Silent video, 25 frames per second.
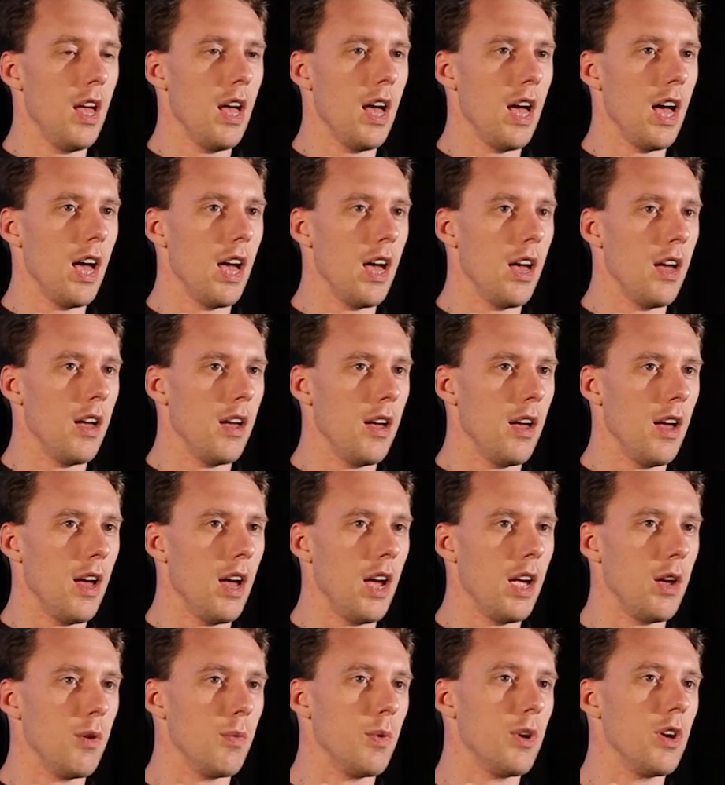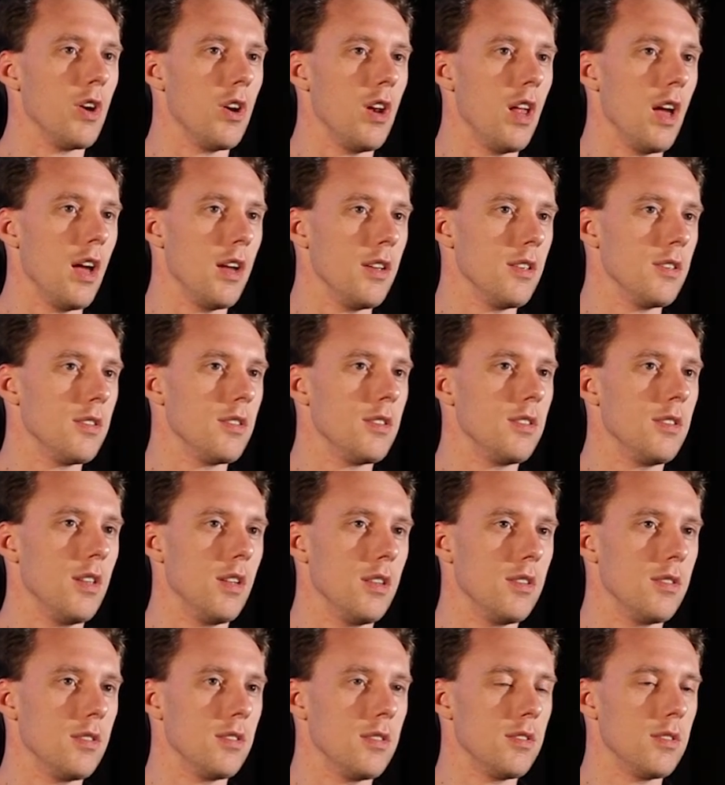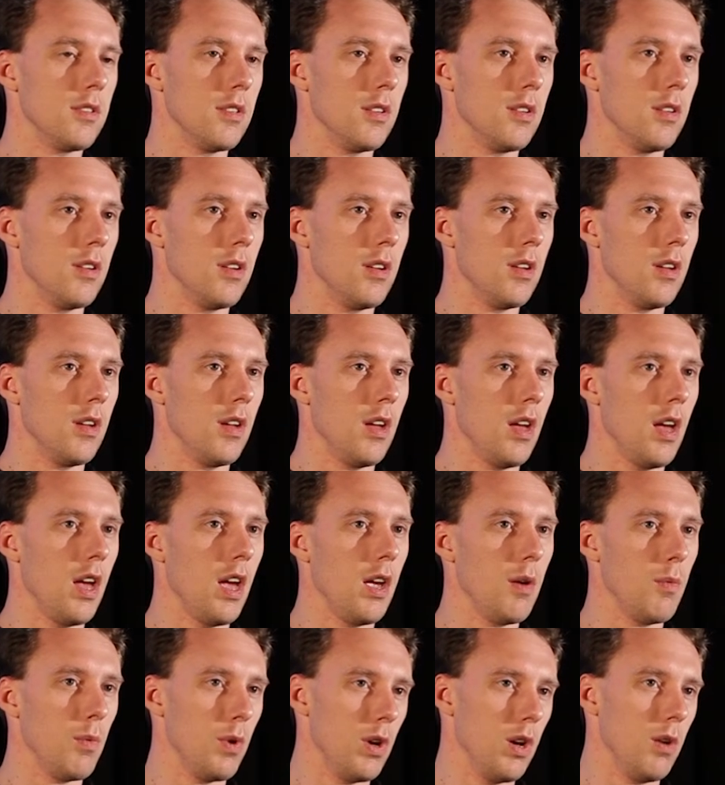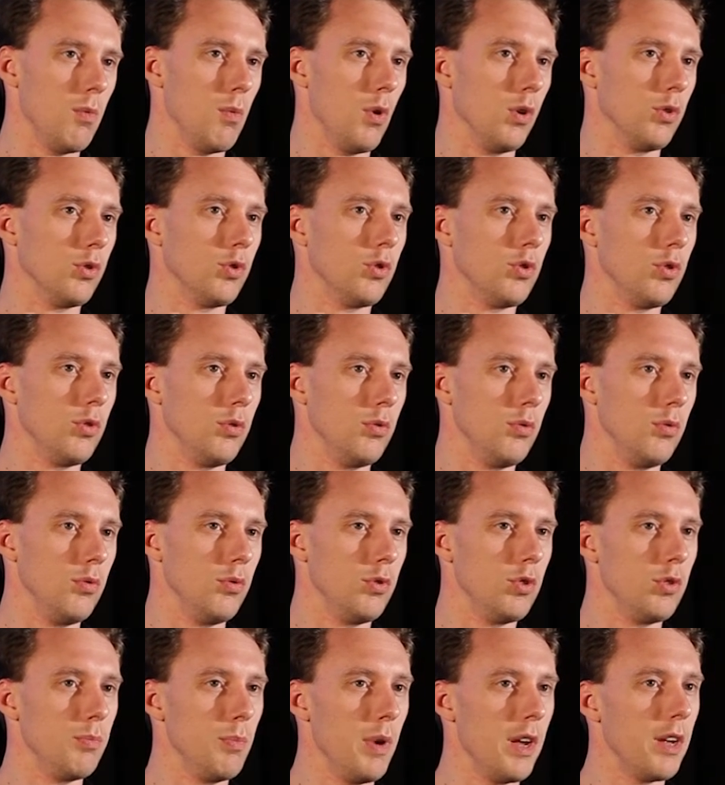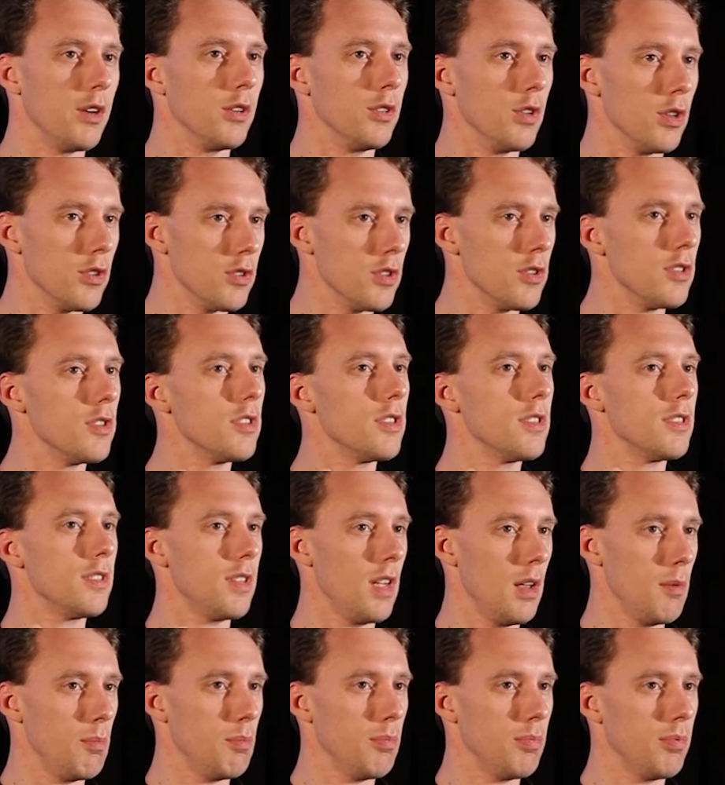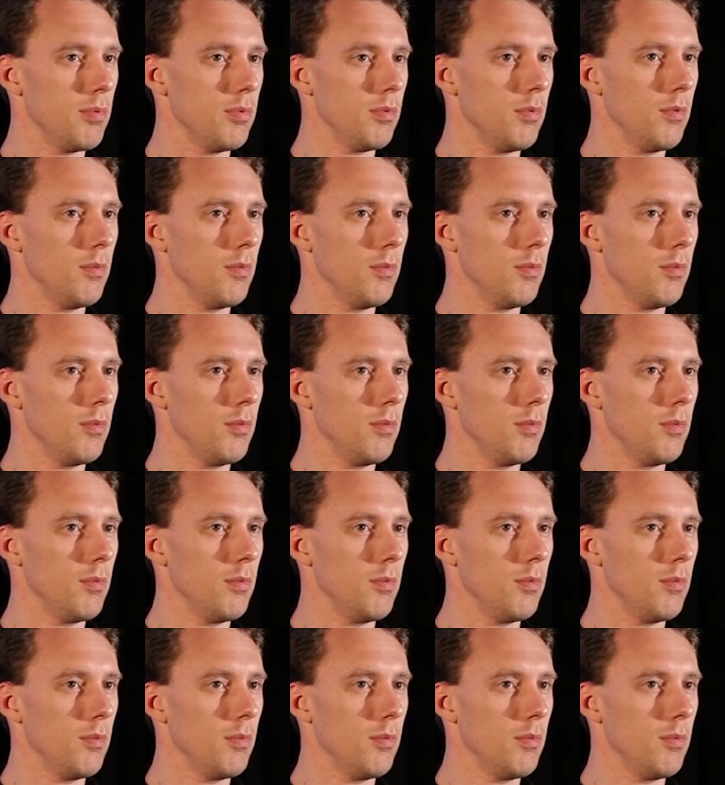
I realized that uh, I really want to, to make another step